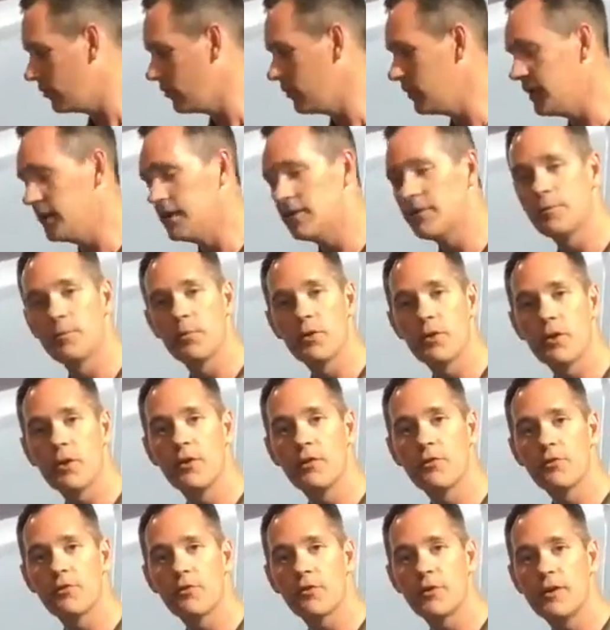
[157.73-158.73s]
When it's
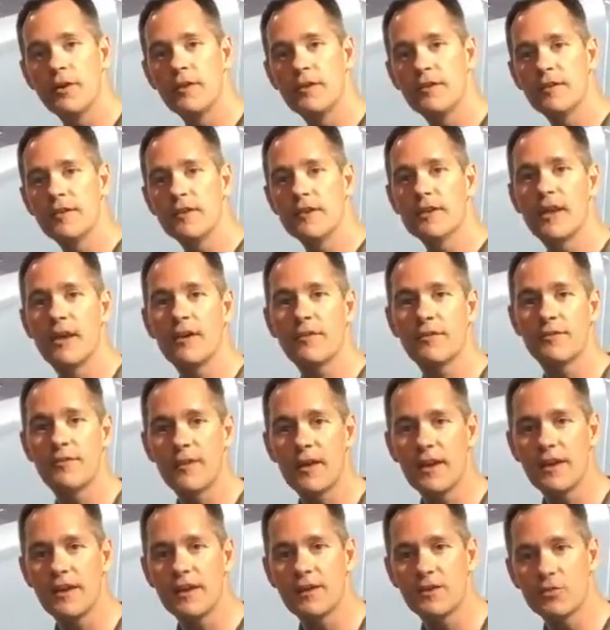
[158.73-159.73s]
below freezing, that
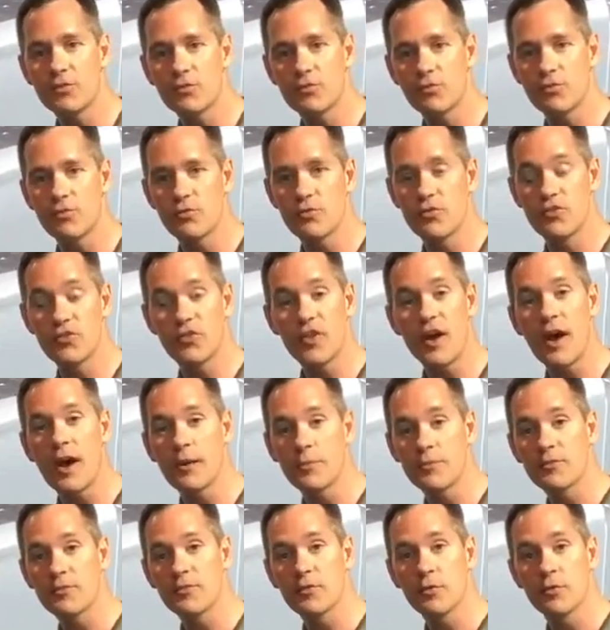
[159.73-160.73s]
fan
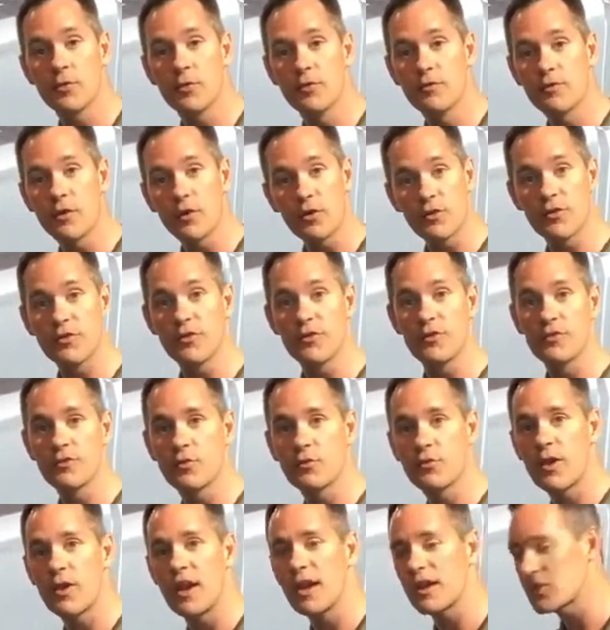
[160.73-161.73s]
stops or reverses
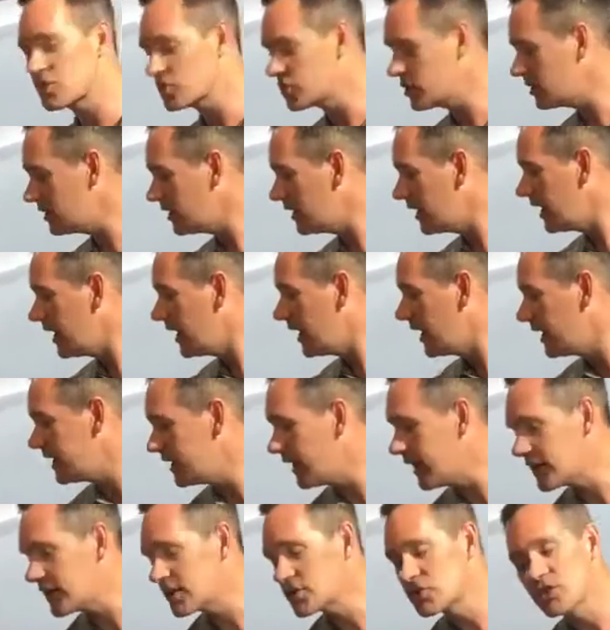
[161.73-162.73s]
direction
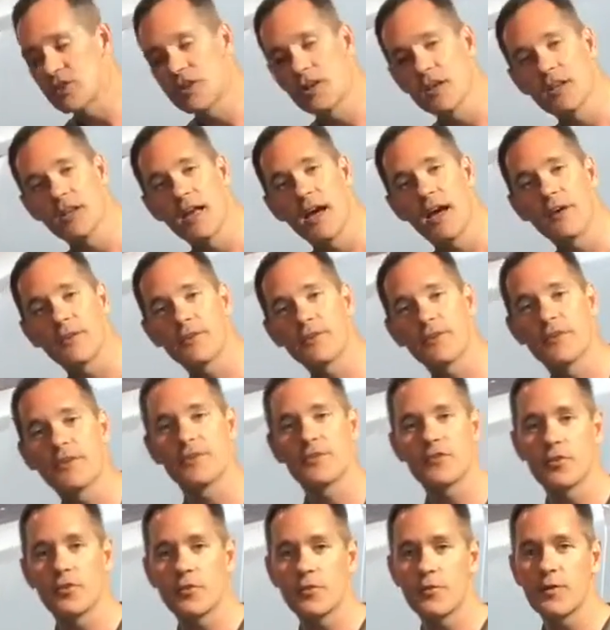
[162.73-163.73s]
and actually allows the
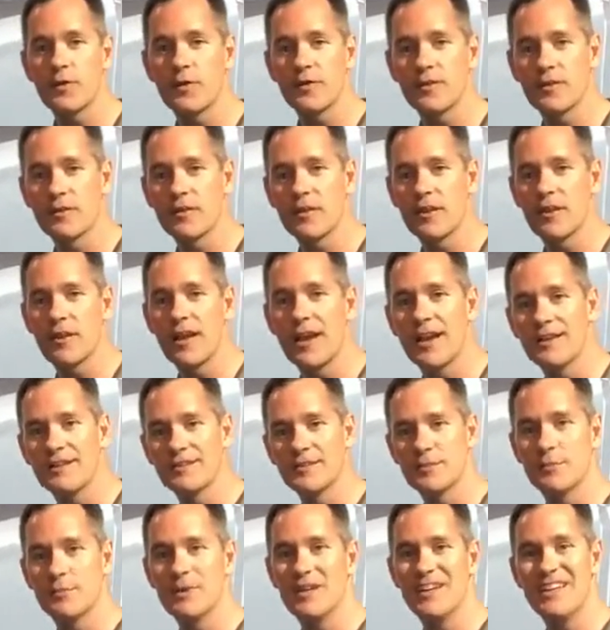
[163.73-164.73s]
surface of the light
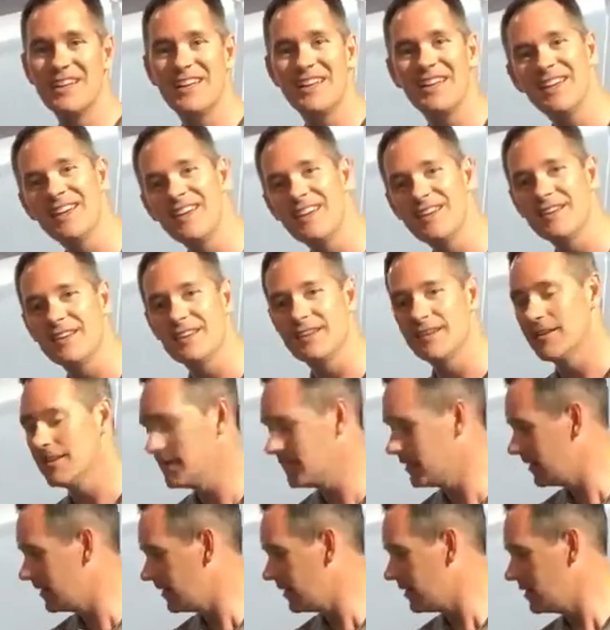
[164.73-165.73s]
to be heated,
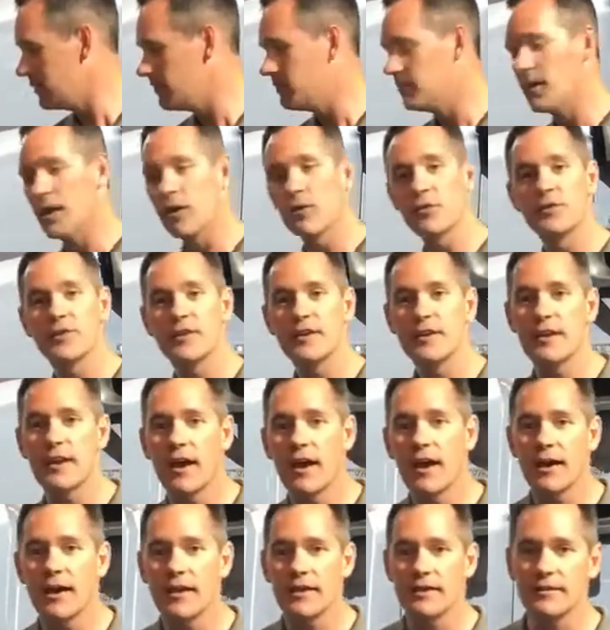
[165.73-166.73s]
melting
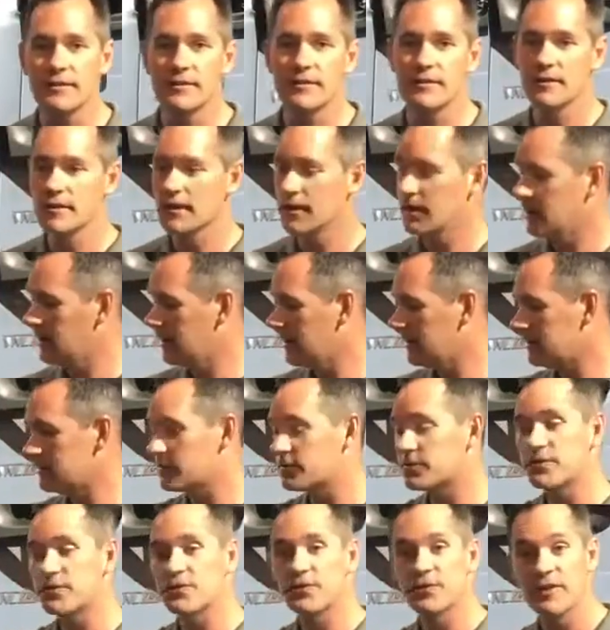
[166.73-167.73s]
ice. It's
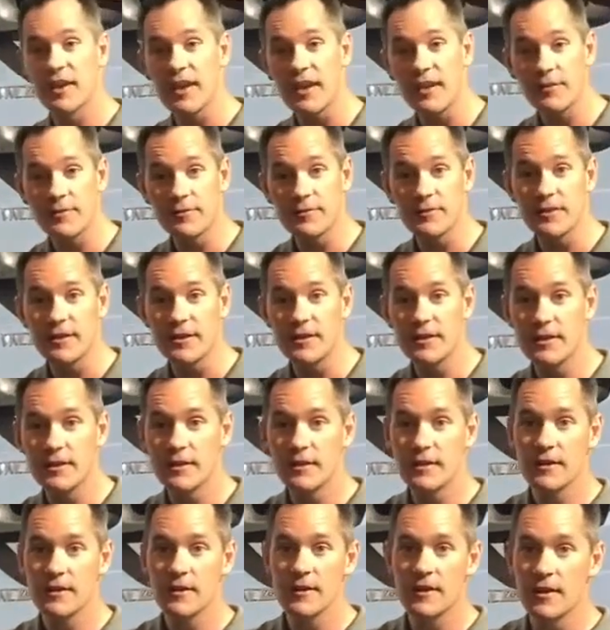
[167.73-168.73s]
safety
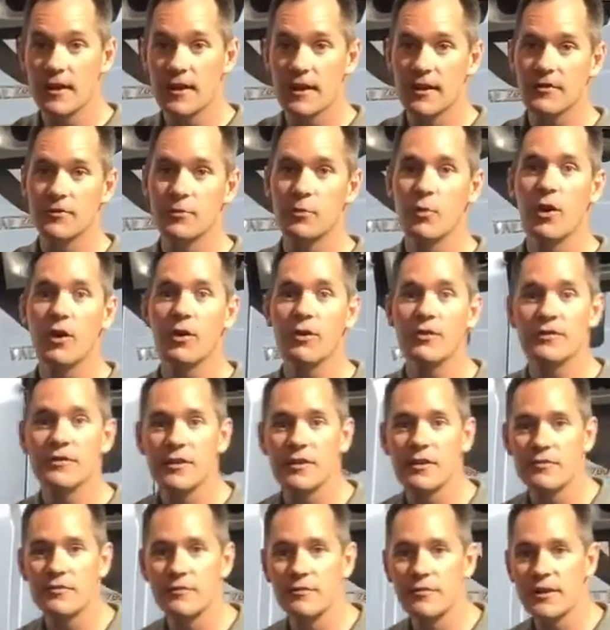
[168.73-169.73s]
as well as
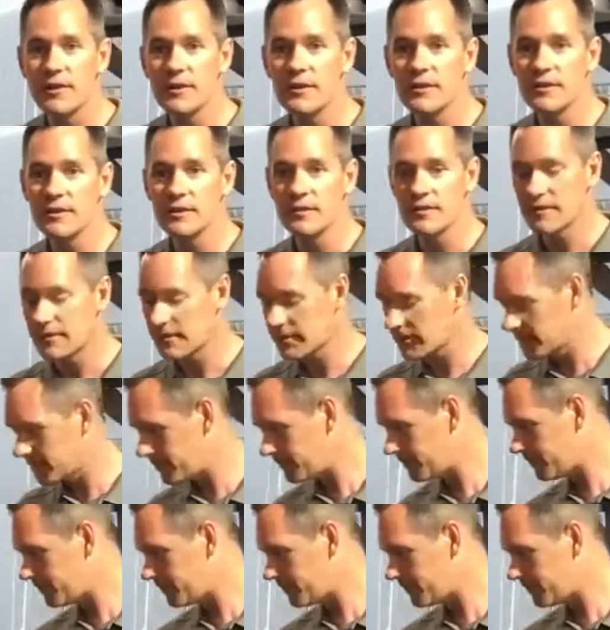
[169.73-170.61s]
convenience.